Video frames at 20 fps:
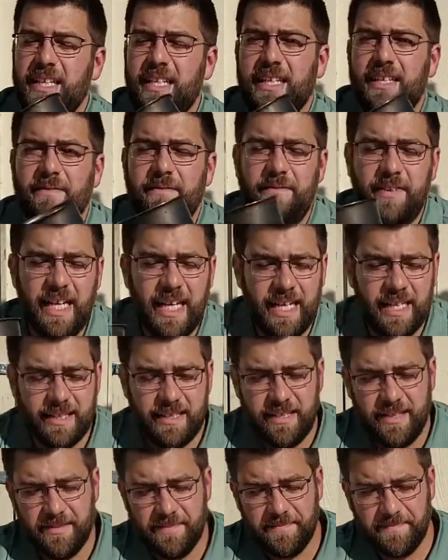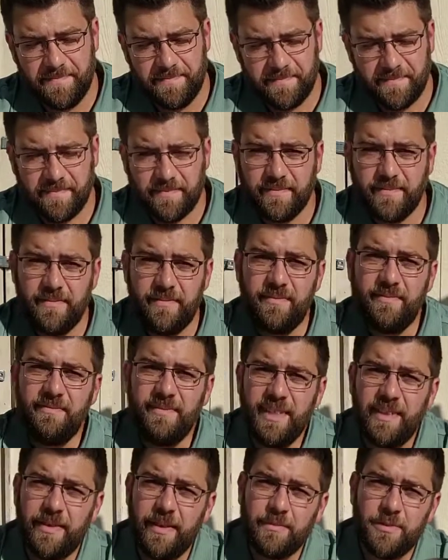In fact,
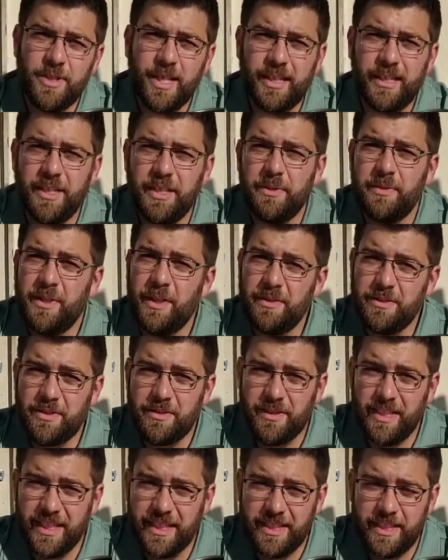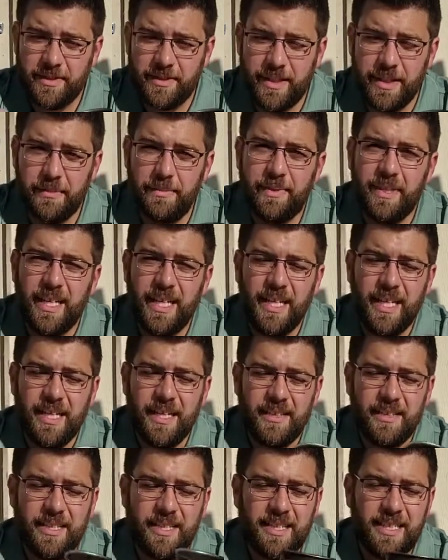if I'm trying to do an ultralight trip,
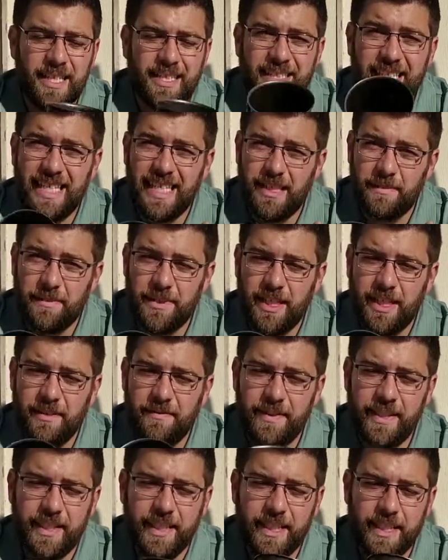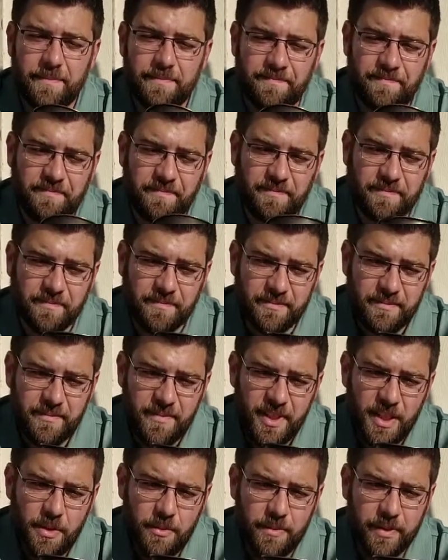this titanium coffee cup
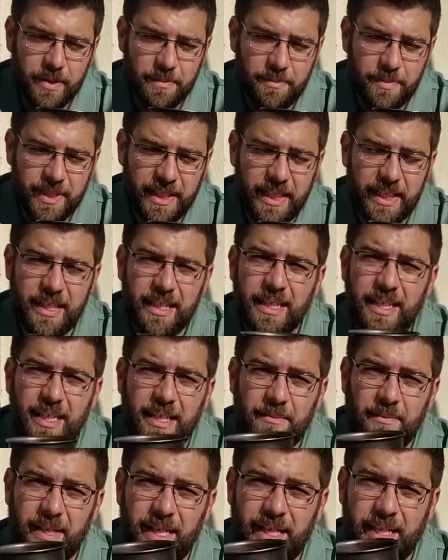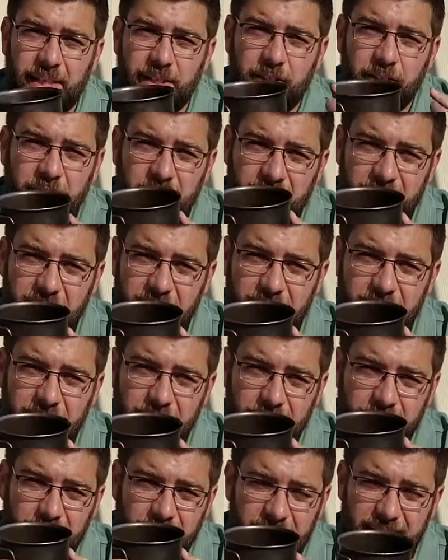will be my cooking
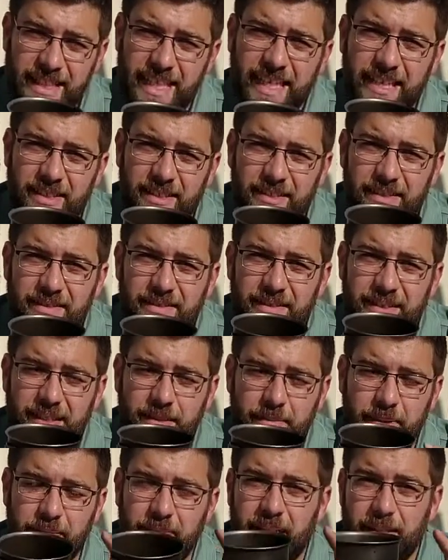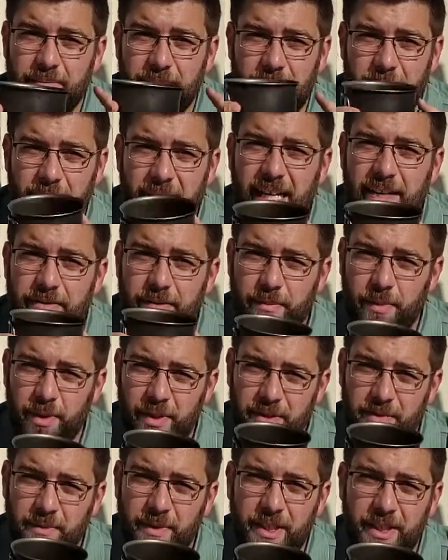container. It'll be my pot for
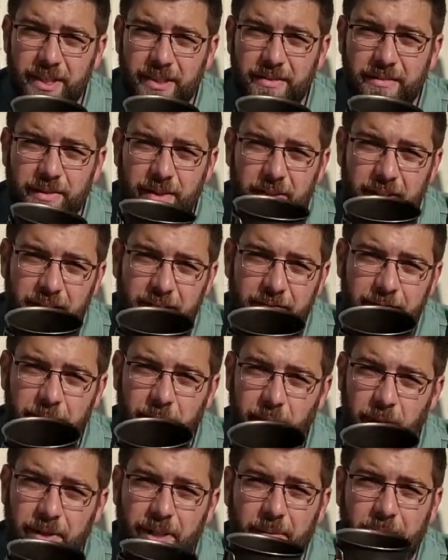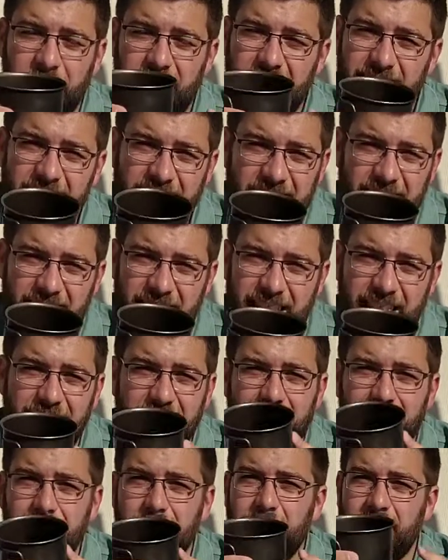boiling water, for cooking food. I'll be eating out of
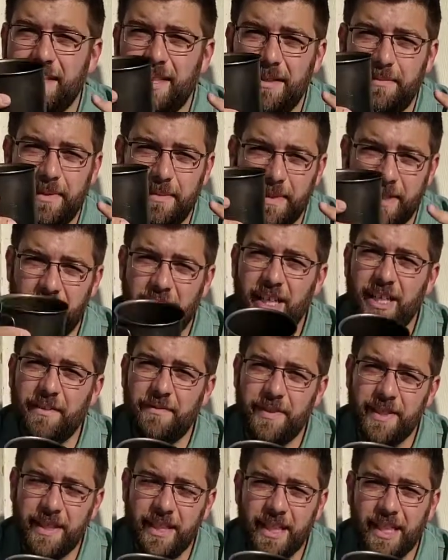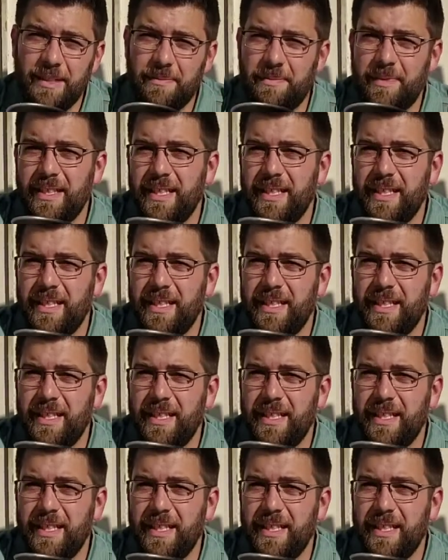here. It'll be my coffee cup.